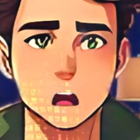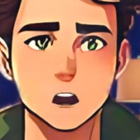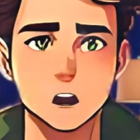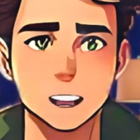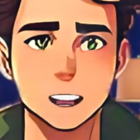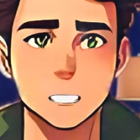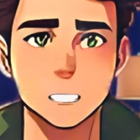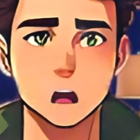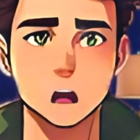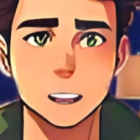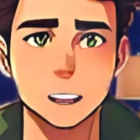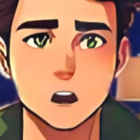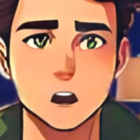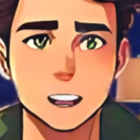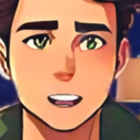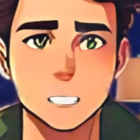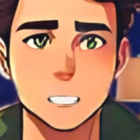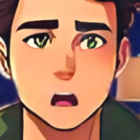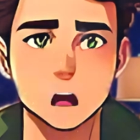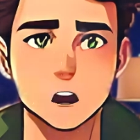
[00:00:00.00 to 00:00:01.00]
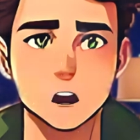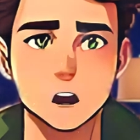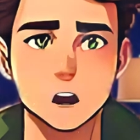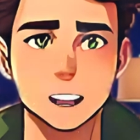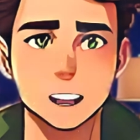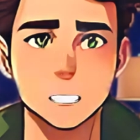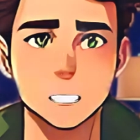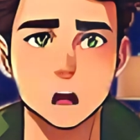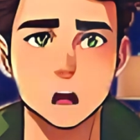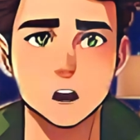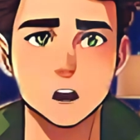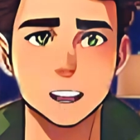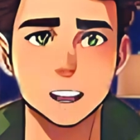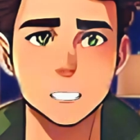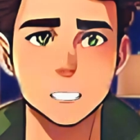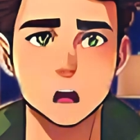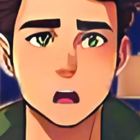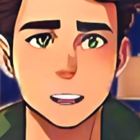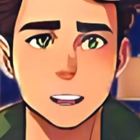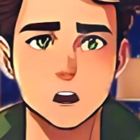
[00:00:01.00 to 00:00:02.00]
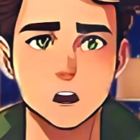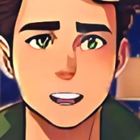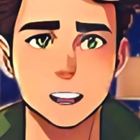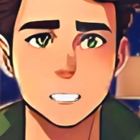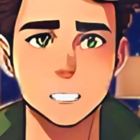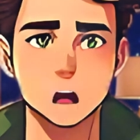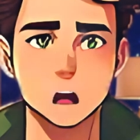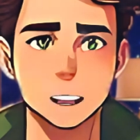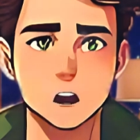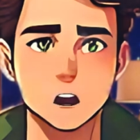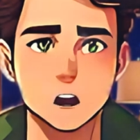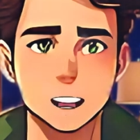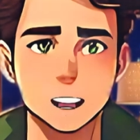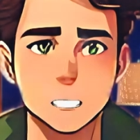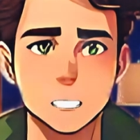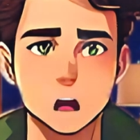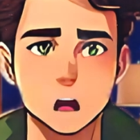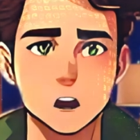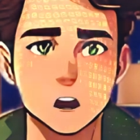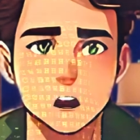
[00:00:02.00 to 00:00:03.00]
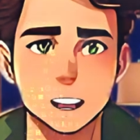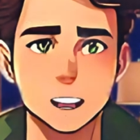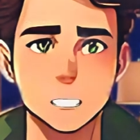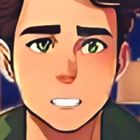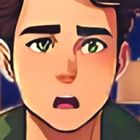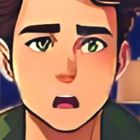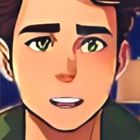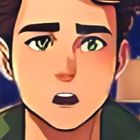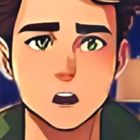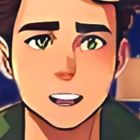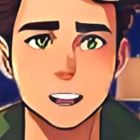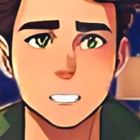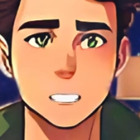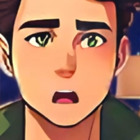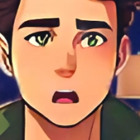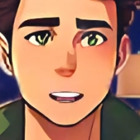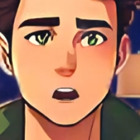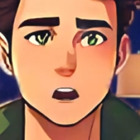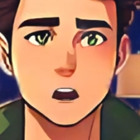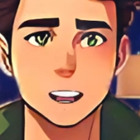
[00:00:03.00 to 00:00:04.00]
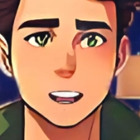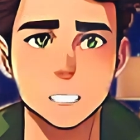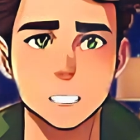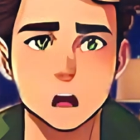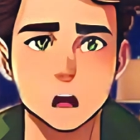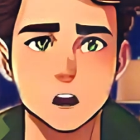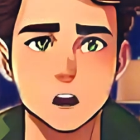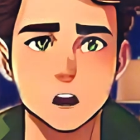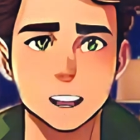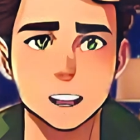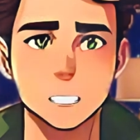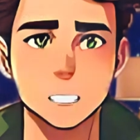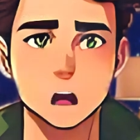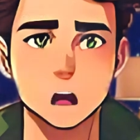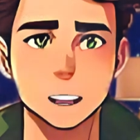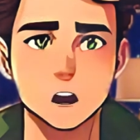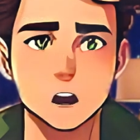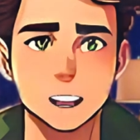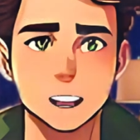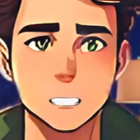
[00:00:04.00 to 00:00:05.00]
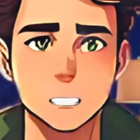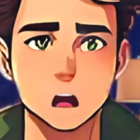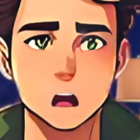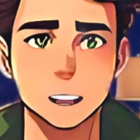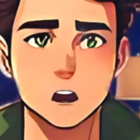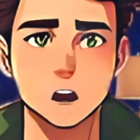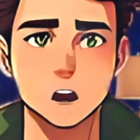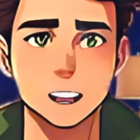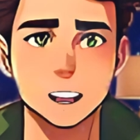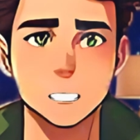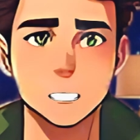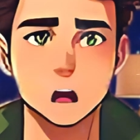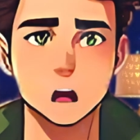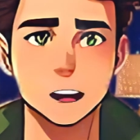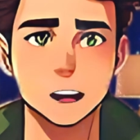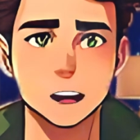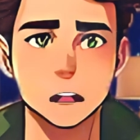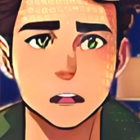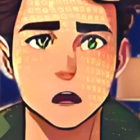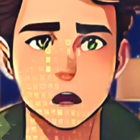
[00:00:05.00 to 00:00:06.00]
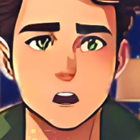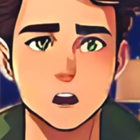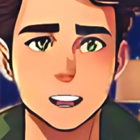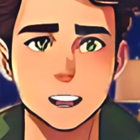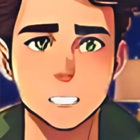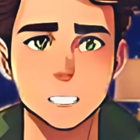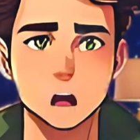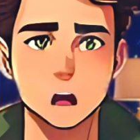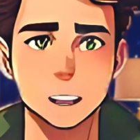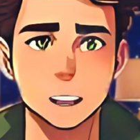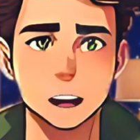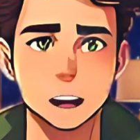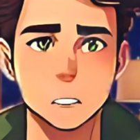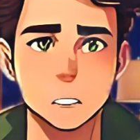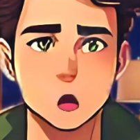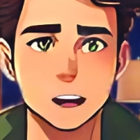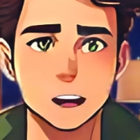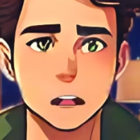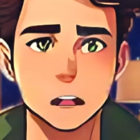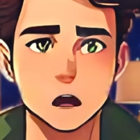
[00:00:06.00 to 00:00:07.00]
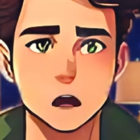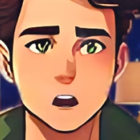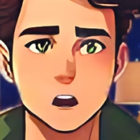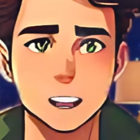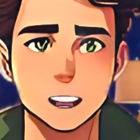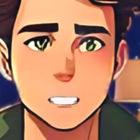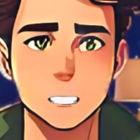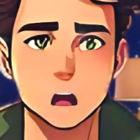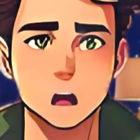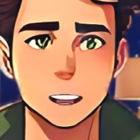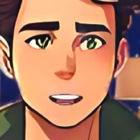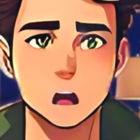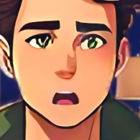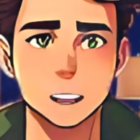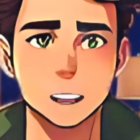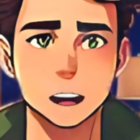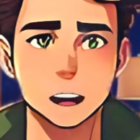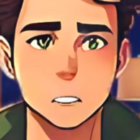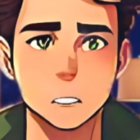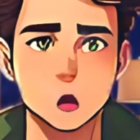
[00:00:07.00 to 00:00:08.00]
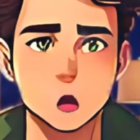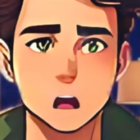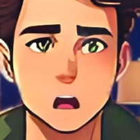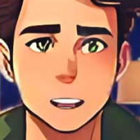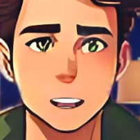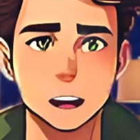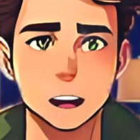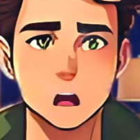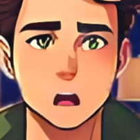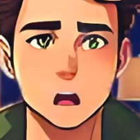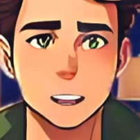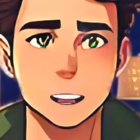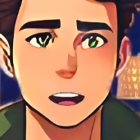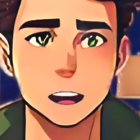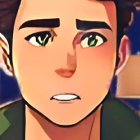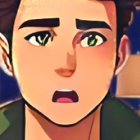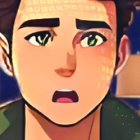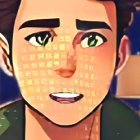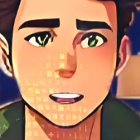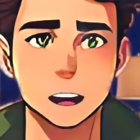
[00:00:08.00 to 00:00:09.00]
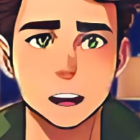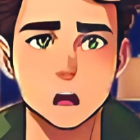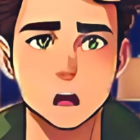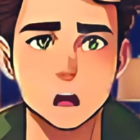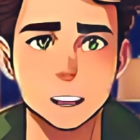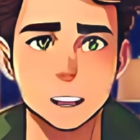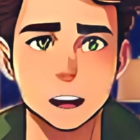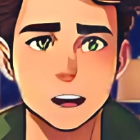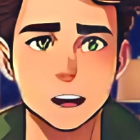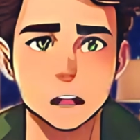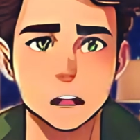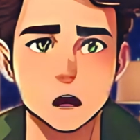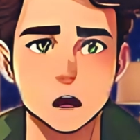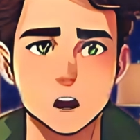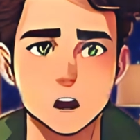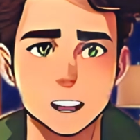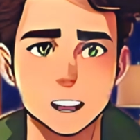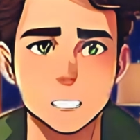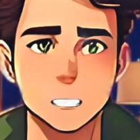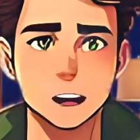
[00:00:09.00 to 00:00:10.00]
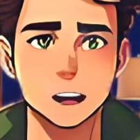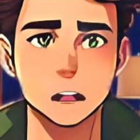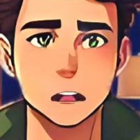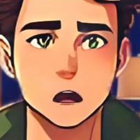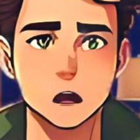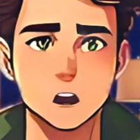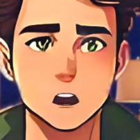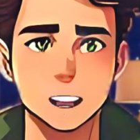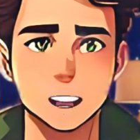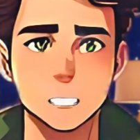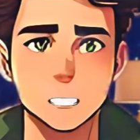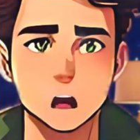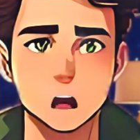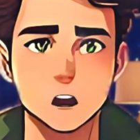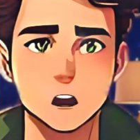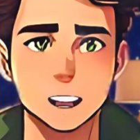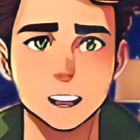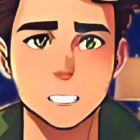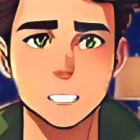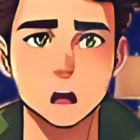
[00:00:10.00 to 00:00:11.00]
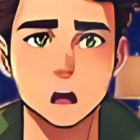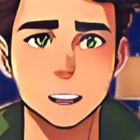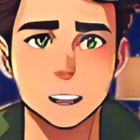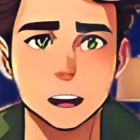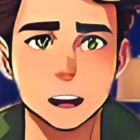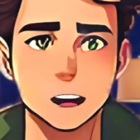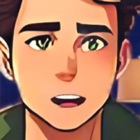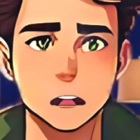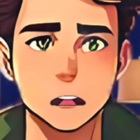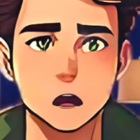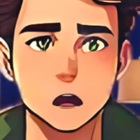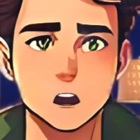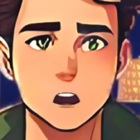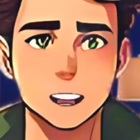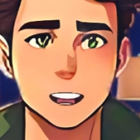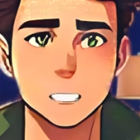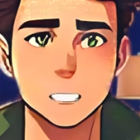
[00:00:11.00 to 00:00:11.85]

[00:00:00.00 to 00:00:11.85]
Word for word: consider launching a token sale or an initial coin offering, I C O. It's a creative way to gather capital. ten. Plan for the future. Finally, have a solid plan for crypto integration.